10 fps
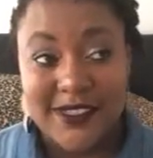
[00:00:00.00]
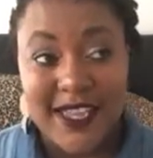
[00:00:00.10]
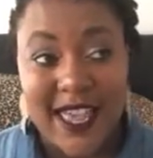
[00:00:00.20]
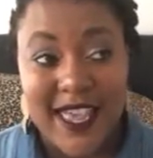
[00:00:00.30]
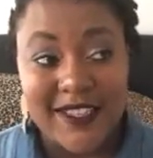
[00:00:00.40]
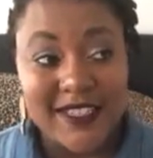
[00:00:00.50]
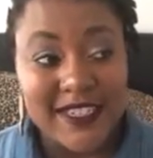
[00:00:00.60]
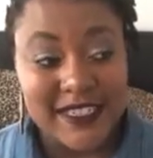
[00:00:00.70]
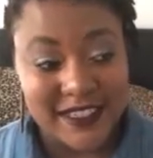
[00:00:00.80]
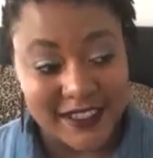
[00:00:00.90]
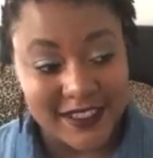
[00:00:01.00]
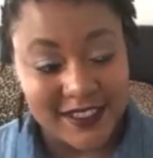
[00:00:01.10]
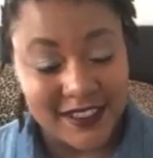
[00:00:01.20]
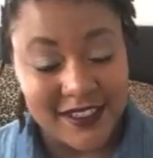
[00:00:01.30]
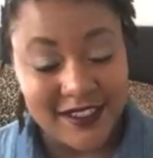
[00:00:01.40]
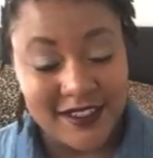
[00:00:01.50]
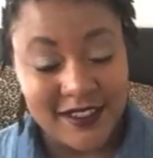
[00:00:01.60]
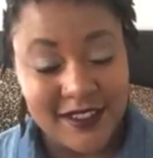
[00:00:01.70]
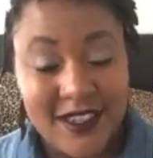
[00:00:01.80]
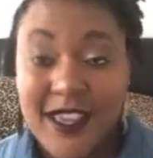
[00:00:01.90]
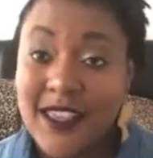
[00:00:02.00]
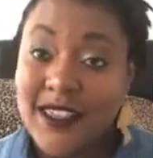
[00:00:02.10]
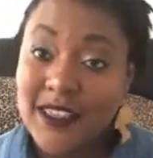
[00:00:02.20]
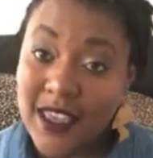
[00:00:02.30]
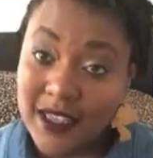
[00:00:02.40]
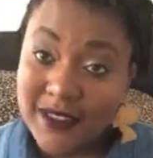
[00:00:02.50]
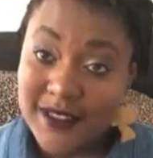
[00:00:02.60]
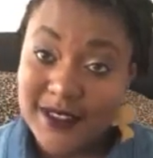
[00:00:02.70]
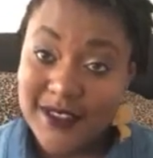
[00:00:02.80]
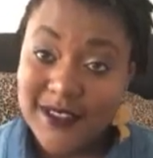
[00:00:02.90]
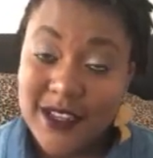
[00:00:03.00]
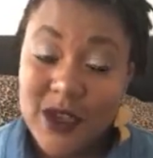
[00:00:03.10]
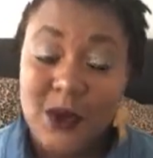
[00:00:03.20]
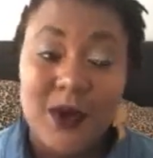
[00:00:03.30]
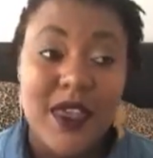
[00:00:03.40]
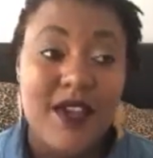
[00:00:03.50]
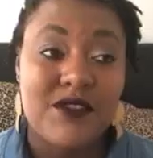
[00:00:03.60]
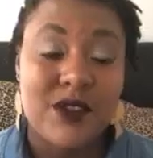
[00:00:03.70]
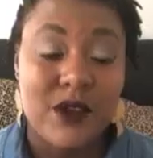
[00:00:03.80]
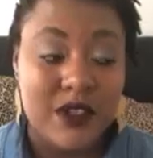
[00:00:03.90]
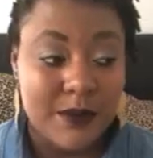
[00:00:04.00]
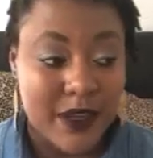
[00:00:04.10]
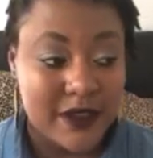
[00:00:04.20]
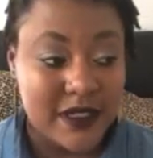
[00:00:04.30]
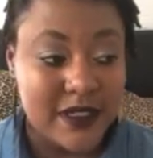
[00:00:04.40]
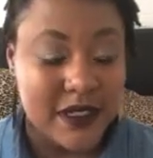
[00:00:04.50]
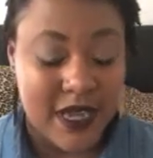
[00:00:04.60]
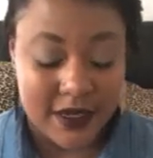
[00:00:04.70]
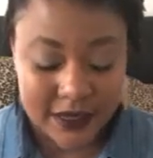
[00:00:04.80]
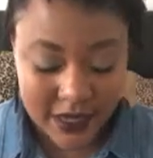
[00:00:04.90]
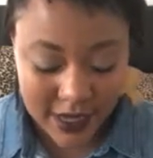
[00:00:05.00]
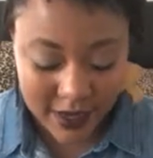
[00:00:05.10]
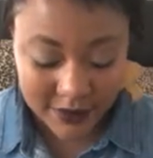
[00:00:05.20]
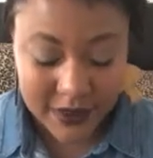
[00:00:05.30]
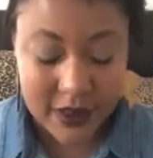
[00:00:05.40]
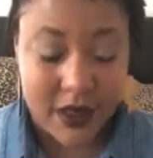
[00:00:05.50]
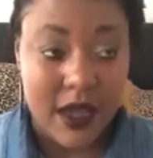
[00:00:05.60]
The answer is yes. We have talked about this a lot of times.